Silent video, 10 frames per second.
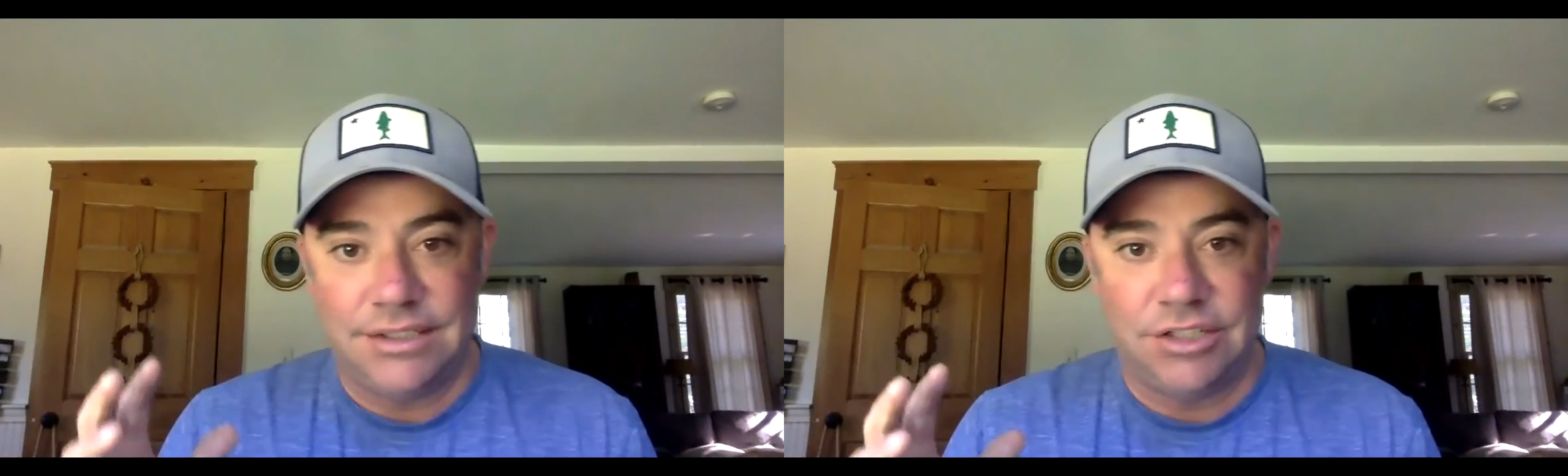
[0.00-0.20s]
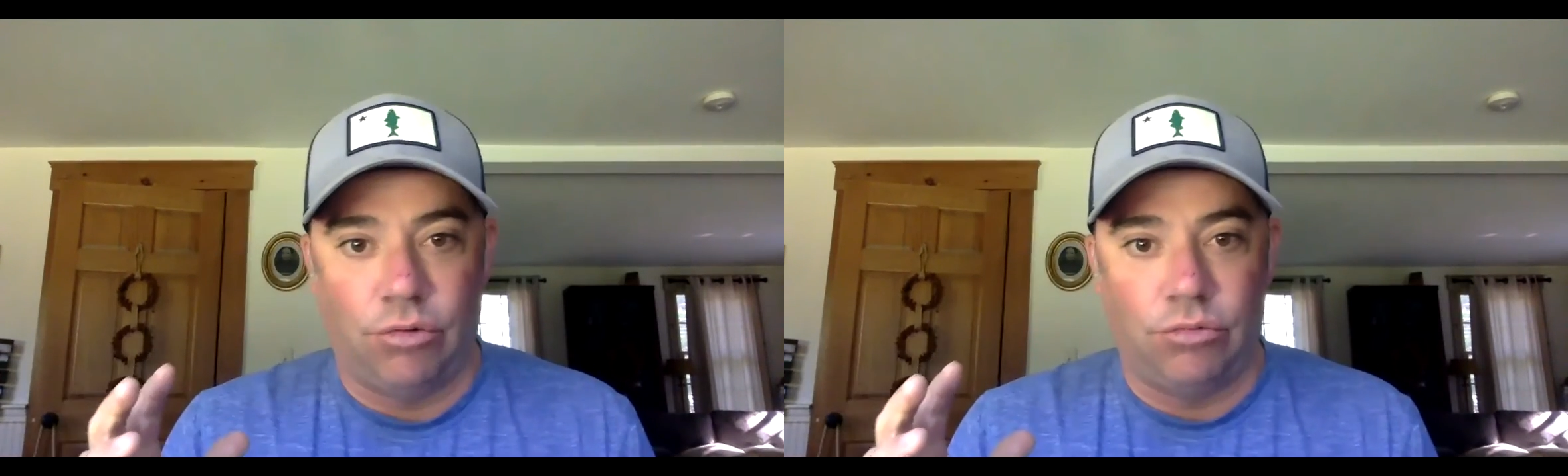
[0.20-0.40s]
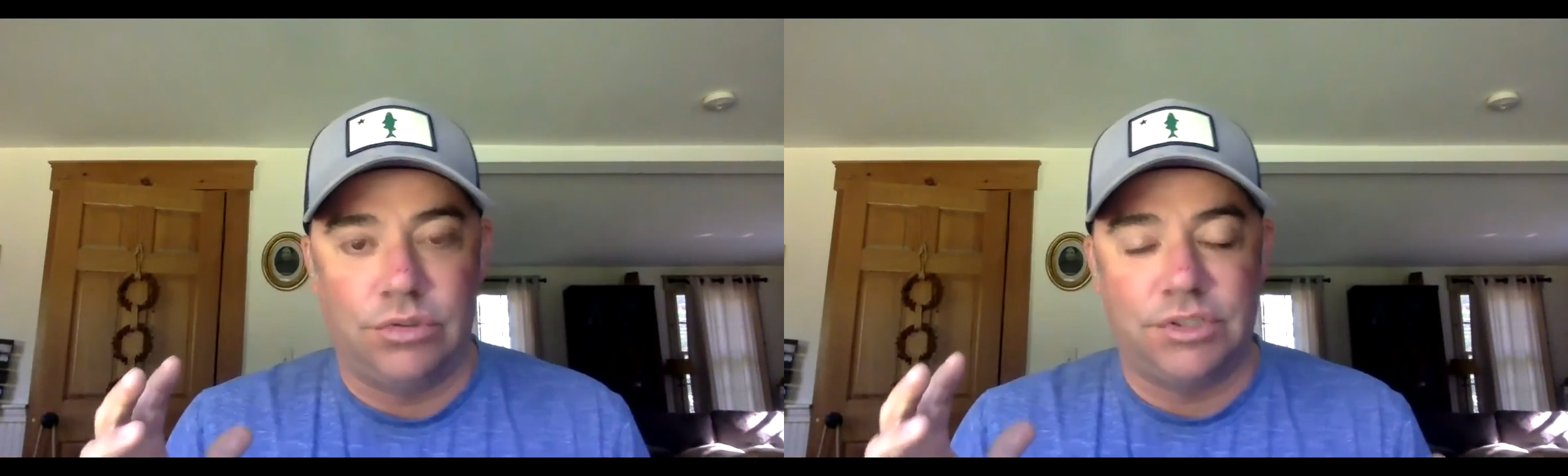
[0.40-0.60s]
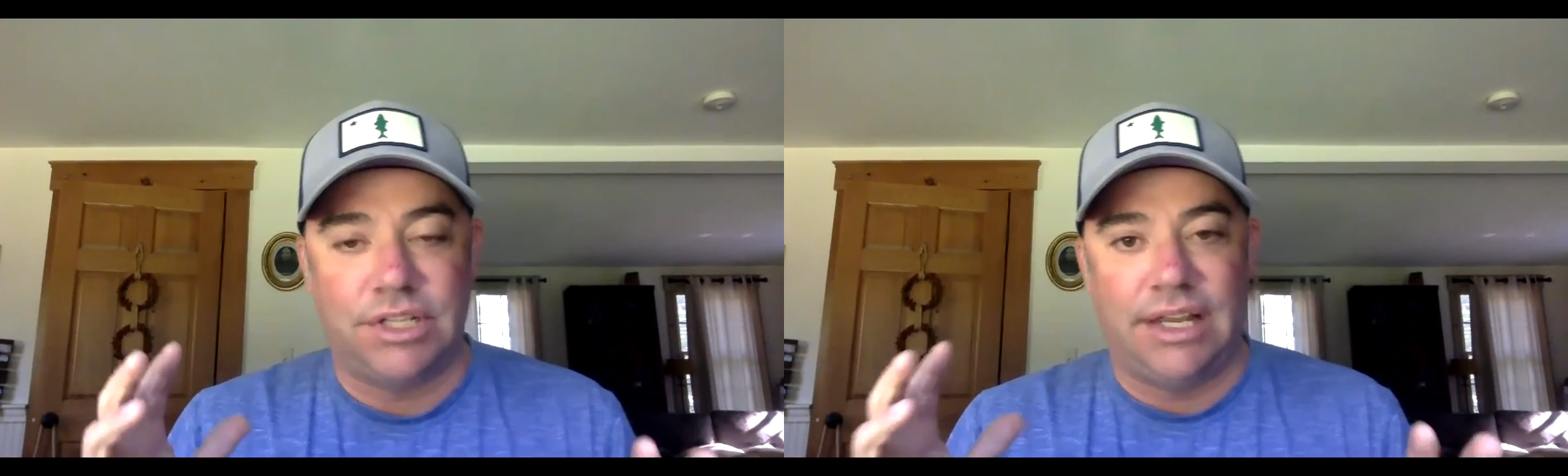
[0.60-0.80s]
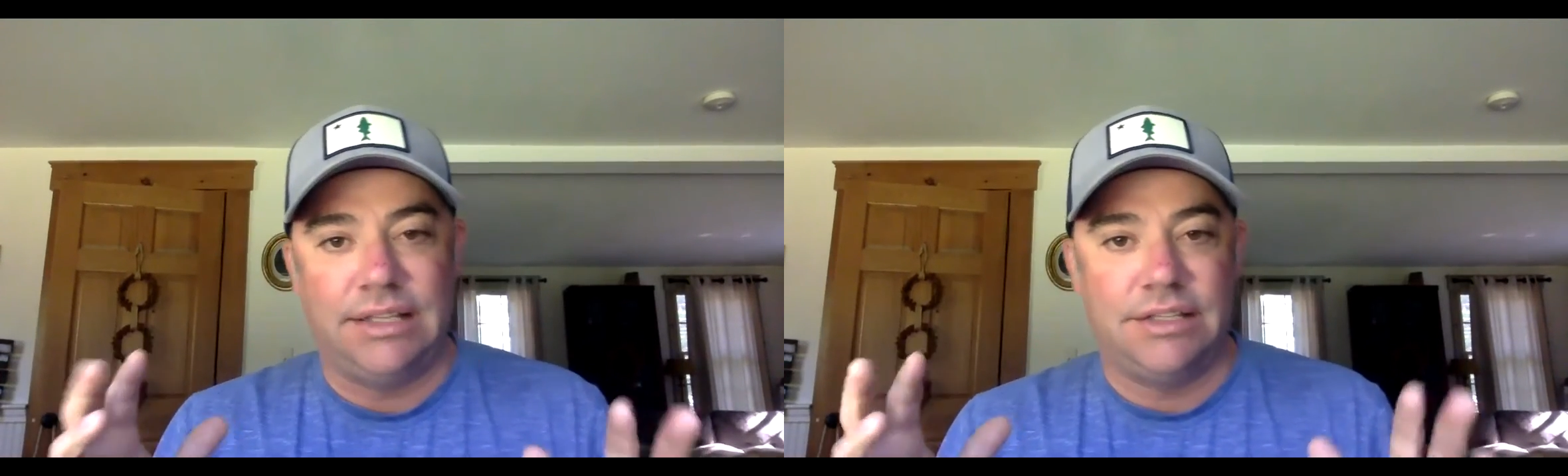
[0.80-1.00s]
So
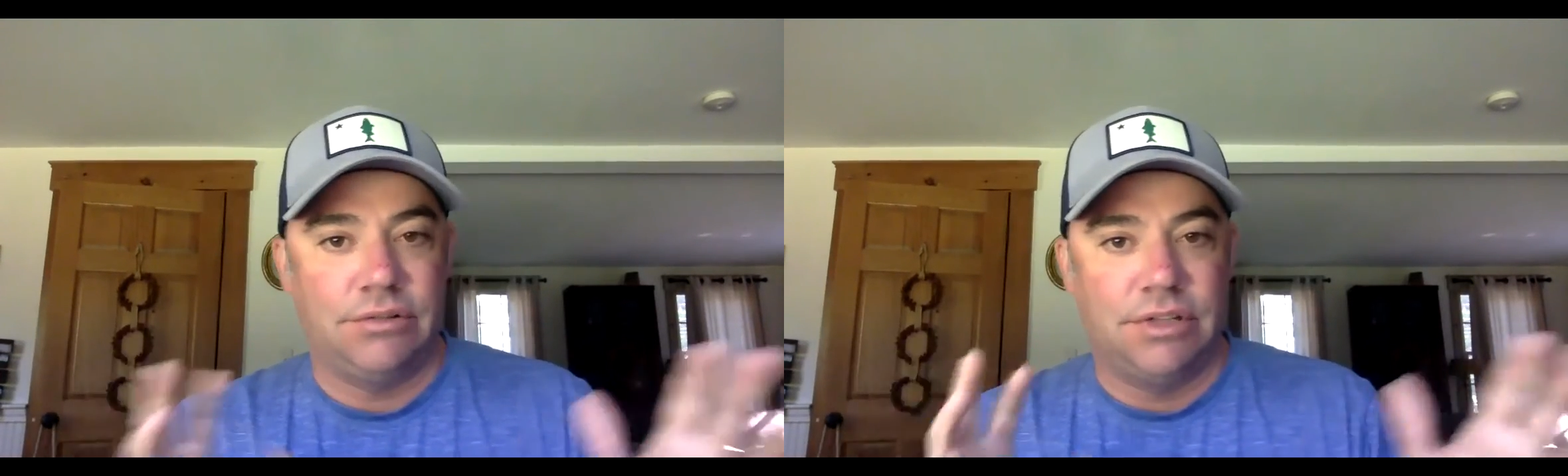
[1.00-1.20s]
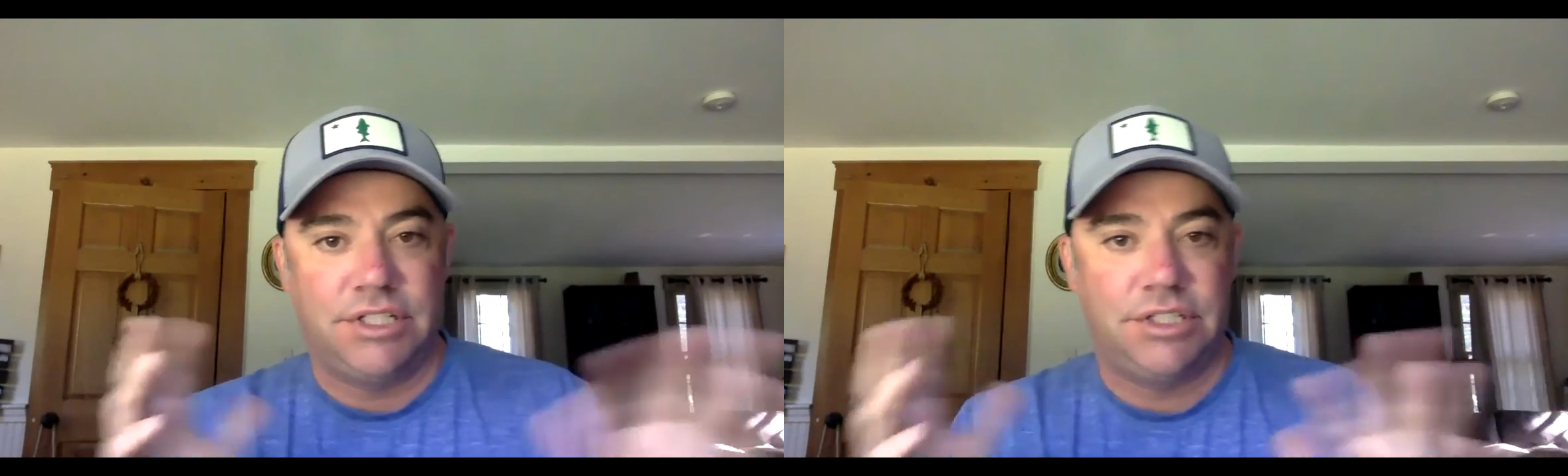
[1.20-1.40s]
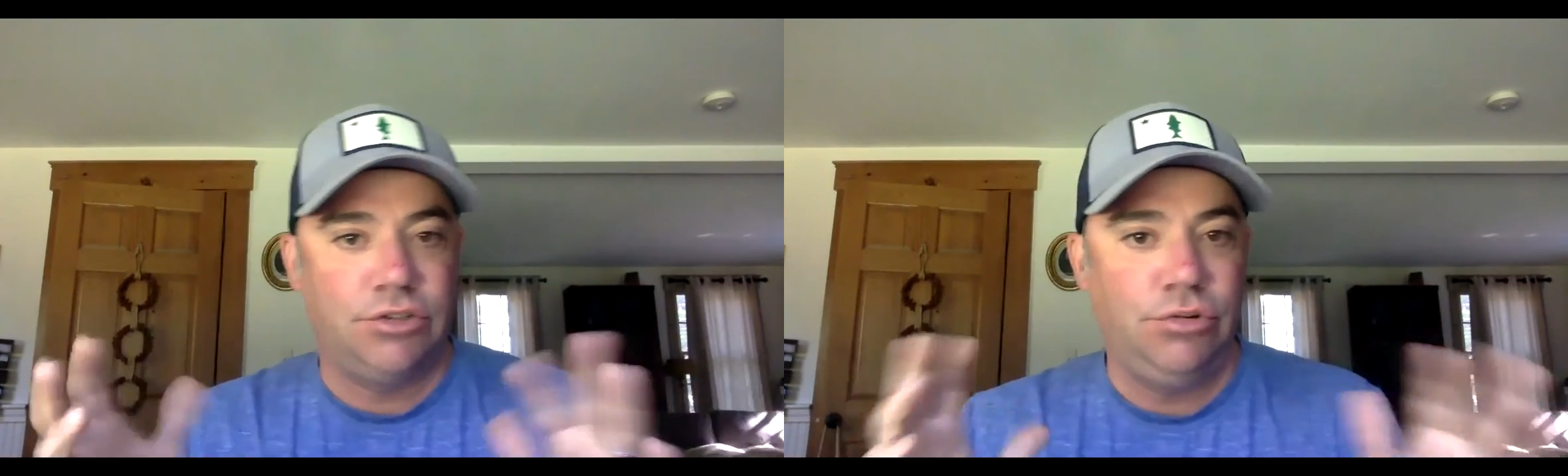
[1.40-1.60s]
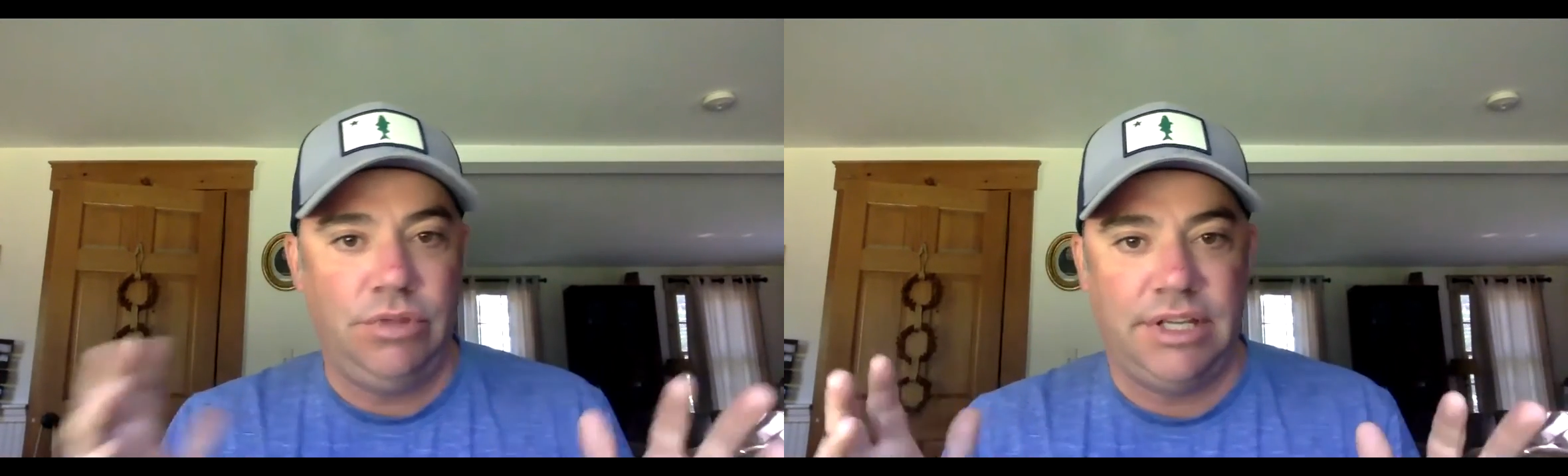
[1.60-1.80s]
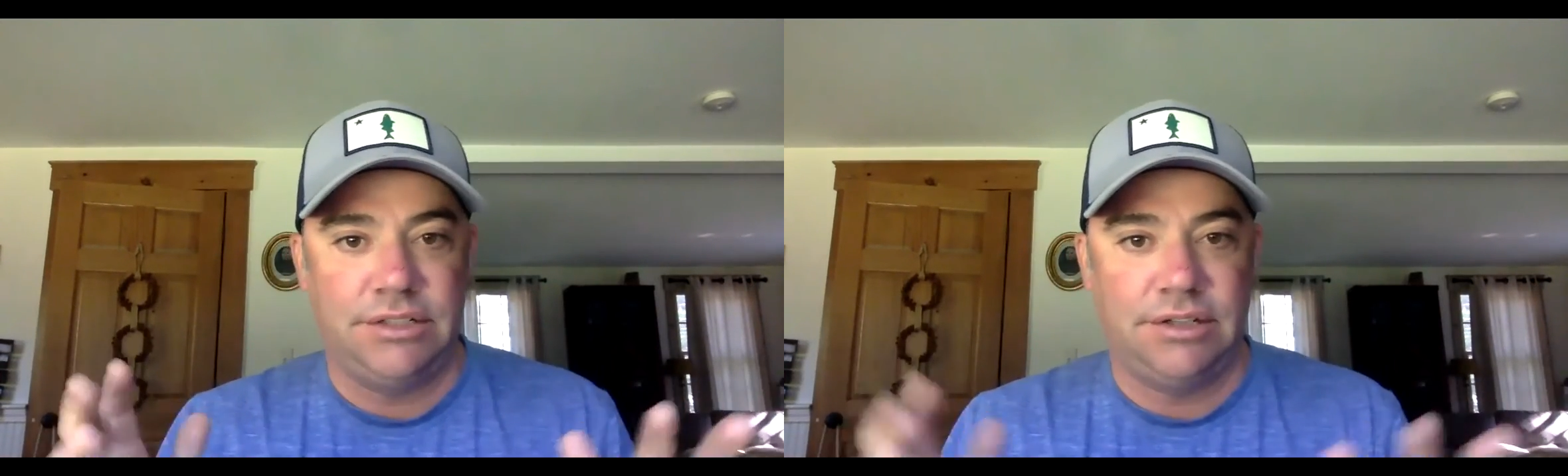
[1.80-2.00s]
there's two
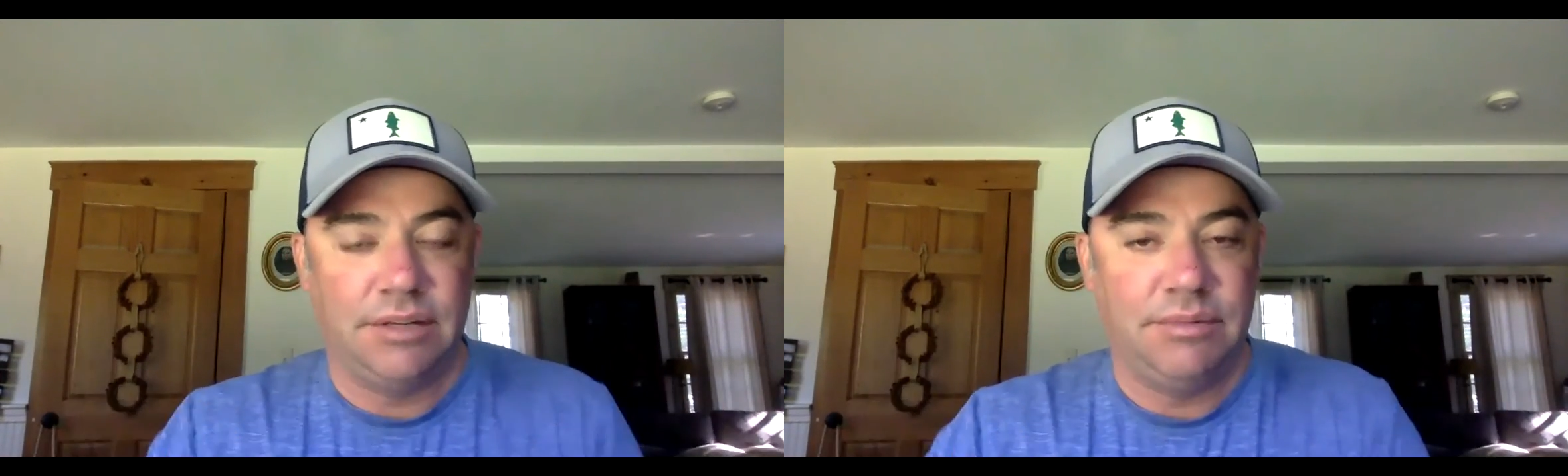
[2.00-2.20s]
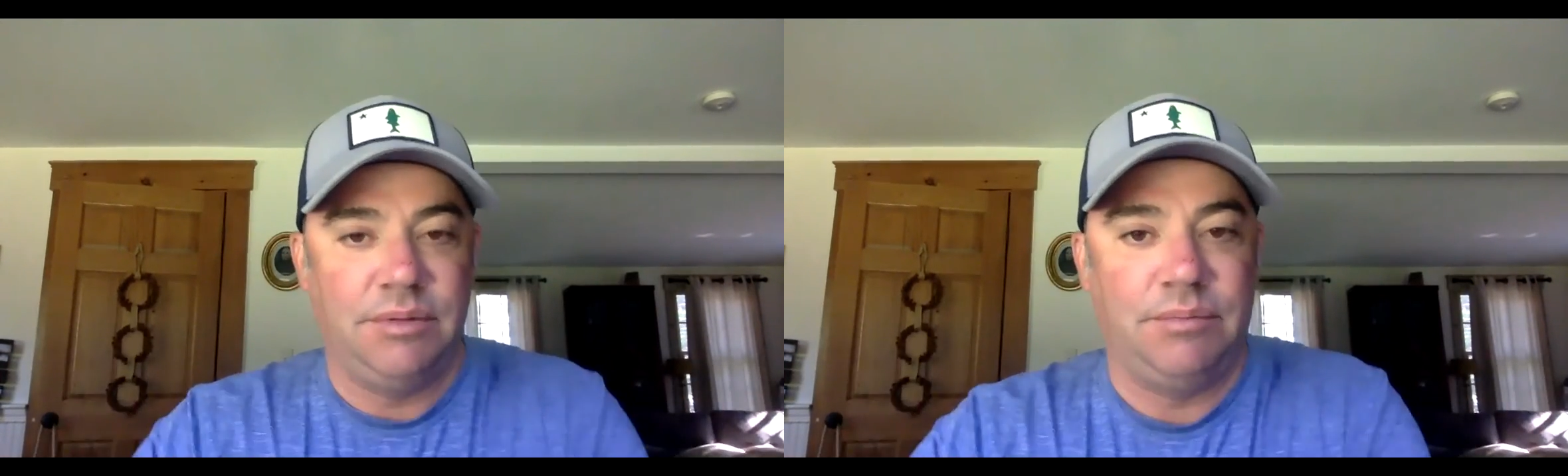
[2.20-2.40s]
things that are going to be in